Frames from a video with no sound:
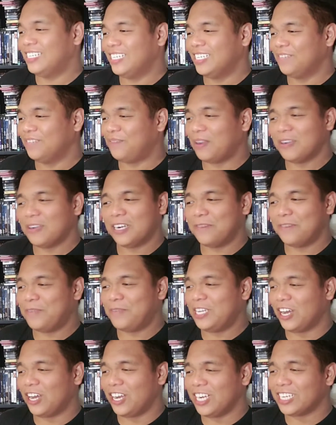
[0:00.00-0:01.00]
if I'm gonna be
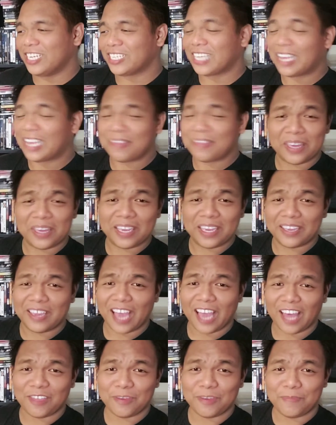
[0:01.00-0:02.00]
honest, I think
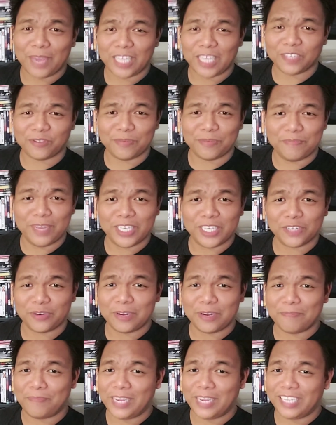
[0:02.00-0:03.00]
Kathy Bates from Misery
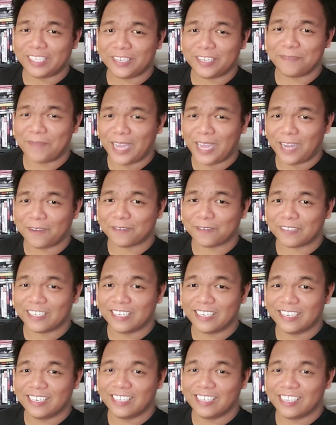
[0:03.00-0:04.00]
beats him out.
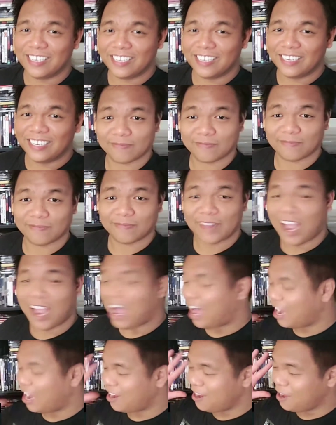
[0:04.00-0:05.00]

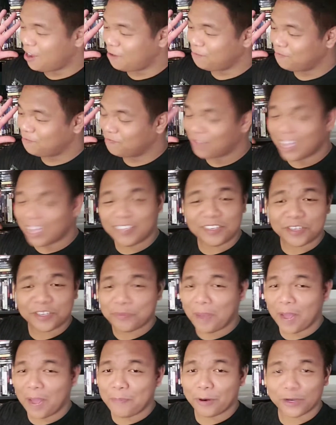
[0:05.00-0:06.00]
I don't know. That's just
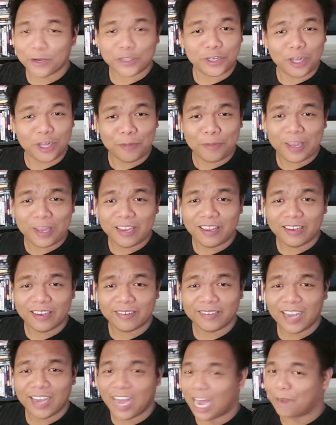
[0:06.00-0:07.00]
my personal opinion.
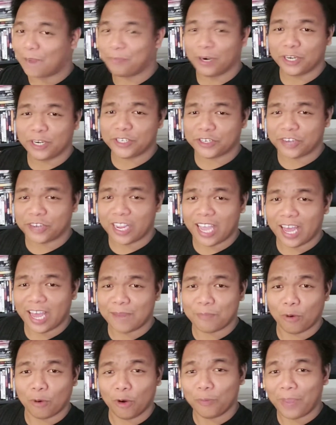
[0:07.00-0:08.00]
I'm pretty sure he had
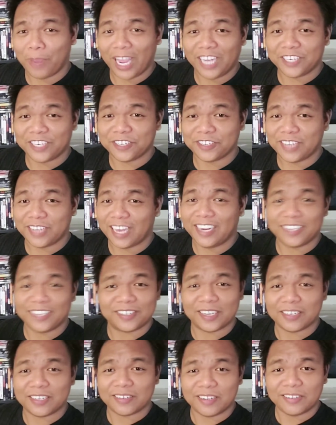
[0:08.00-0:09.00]
more pages and
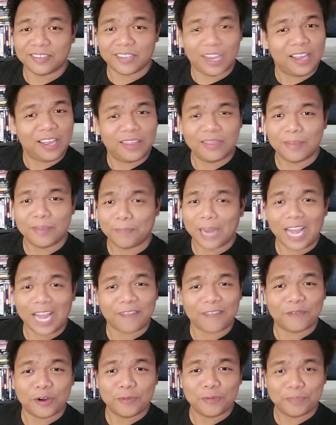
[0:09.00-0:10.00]
existence in the Black
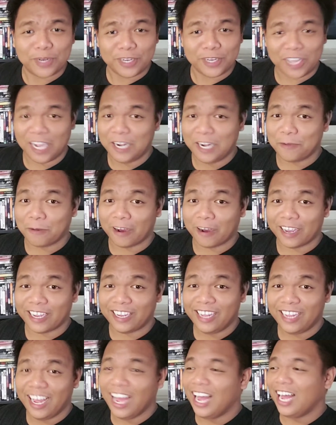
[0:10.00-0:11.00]
Phone book anyway.
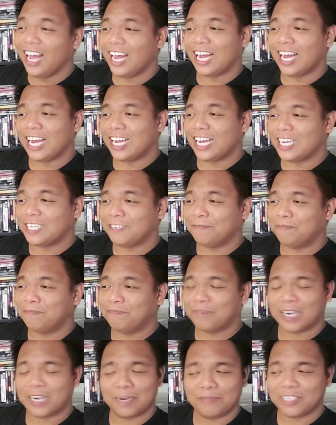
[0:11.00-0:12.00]

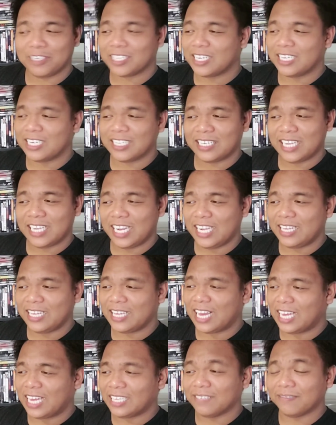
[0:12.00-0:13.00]
But I'm just gonna say
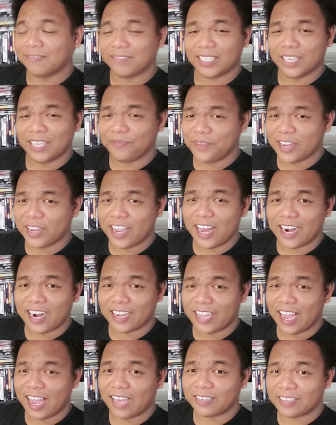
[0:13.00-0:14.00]
that if you're gonna
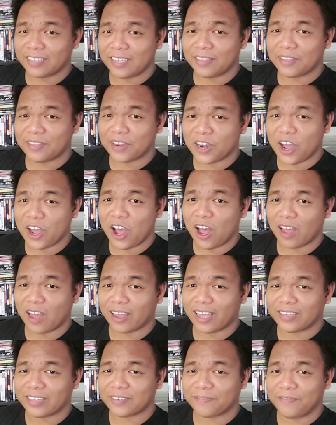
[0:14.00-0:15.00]
cast Ethan Hawke
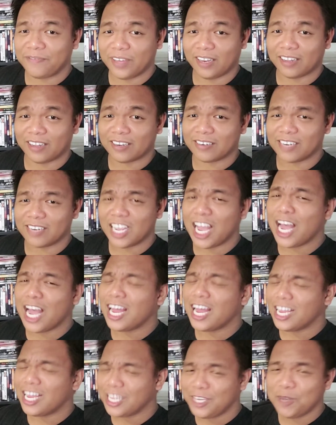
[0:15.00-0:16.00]
as a villain,
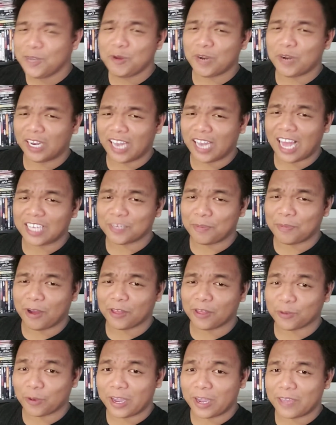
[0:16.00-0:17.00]
utilize him all
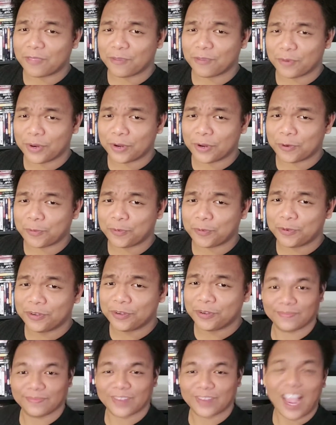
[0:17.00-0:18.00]
the way through.
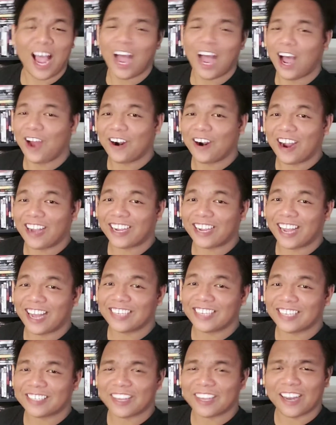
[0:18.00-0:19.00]
All right,
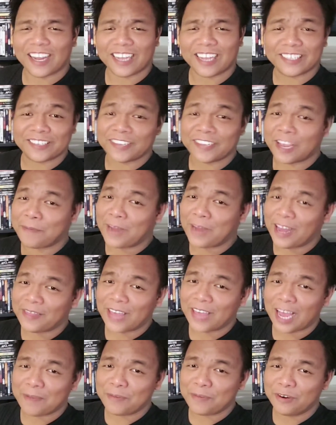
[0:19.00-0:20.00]
guys, that's all I got to say about
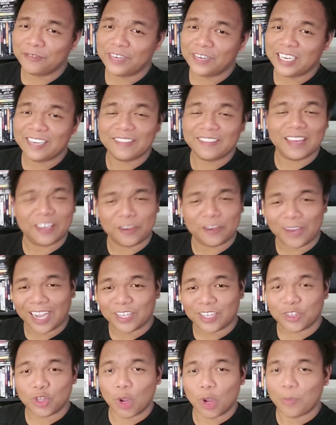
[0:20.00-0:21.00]
that movie. Thank you
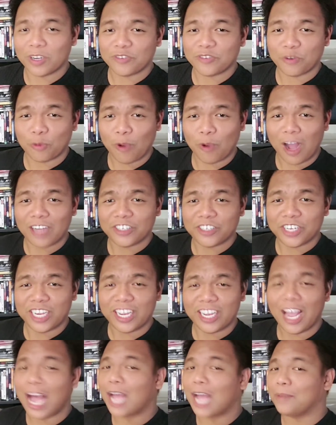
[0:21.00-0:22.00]
guys so much for
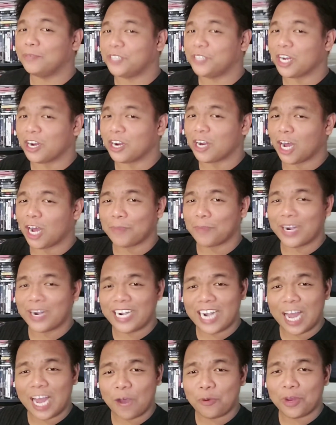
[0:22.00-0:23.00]
watching. I'm Jaren
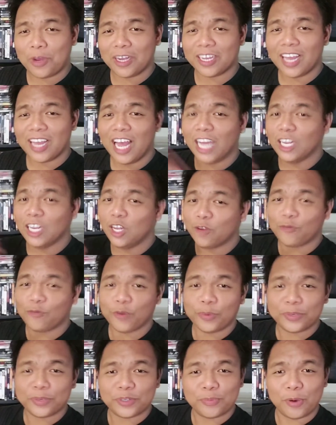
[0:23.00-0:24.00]
Ogbenawug. Look
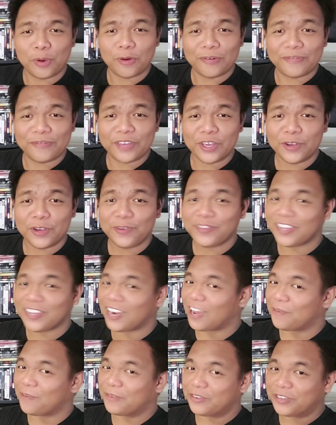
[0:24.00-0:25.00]
forward to more reviews, and
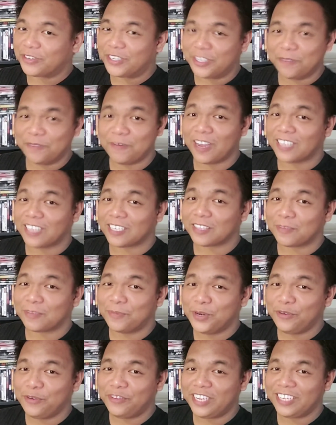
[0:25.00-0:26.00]
I will see you guys at the
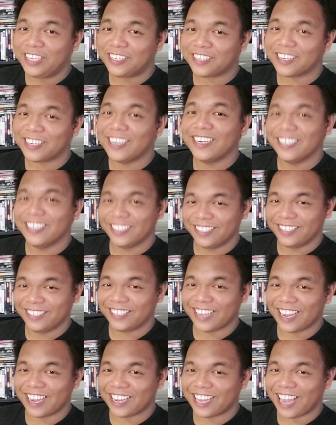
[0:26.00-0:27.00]
movies.
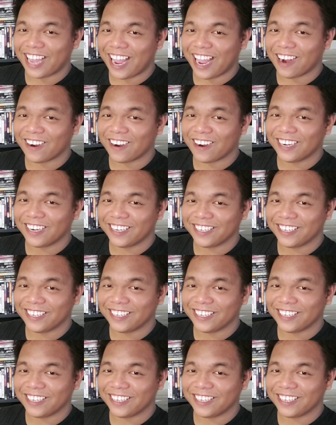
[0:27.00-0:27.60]
Take care.